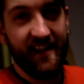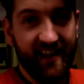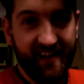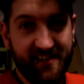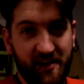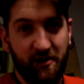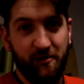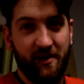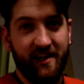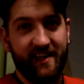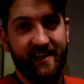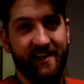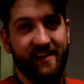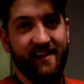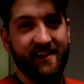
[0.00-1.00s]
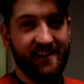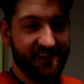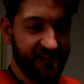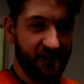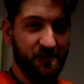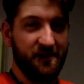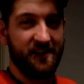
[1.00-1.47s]
It's all working,
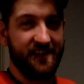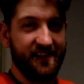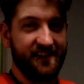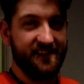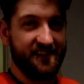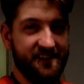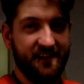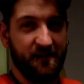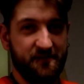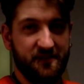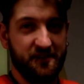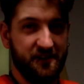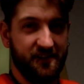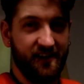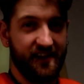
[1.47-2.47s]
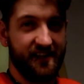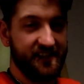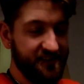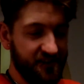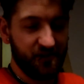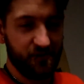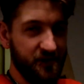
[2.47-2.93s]
it's all working, it's absolutely great,
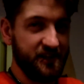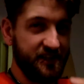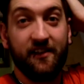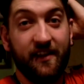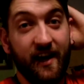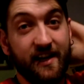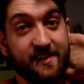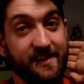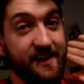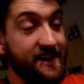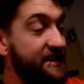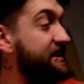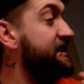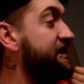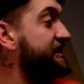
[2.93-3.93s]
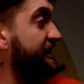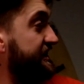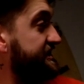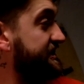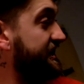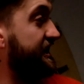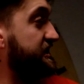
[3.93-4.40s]
it's all working. That is it,
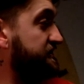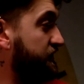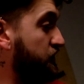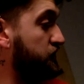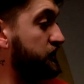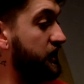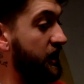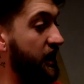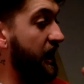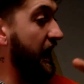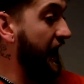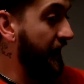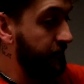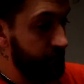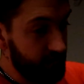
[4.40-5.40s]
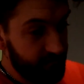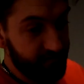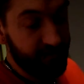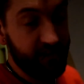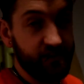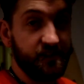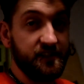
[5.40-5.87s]
that's today's vlog. I'm going to
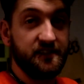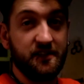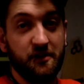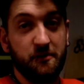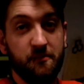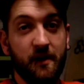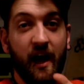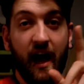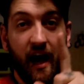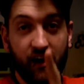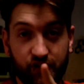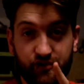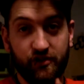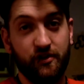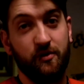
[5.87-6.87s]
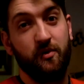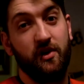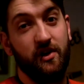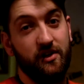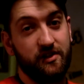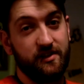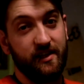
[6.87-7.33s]
finish this up, I'll show you what
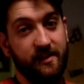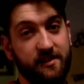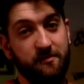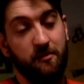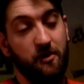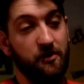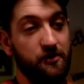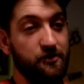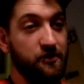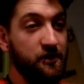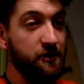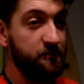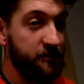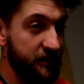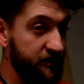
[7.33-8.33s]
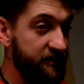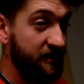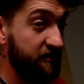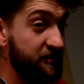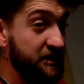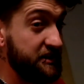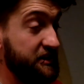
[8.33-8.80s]
it looks like tomorrow, because
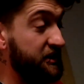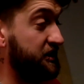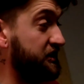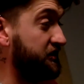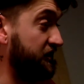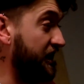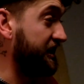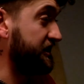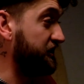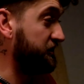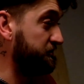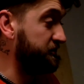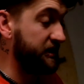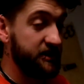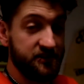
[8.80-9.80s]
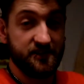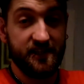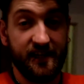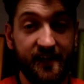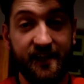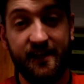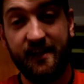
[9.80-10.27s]
I'm really going to crack on, because
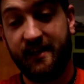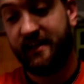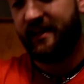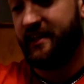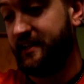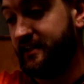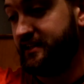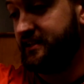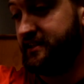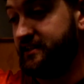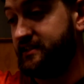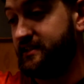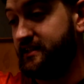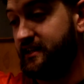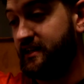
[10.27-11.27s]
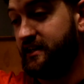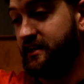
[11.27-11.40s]
it is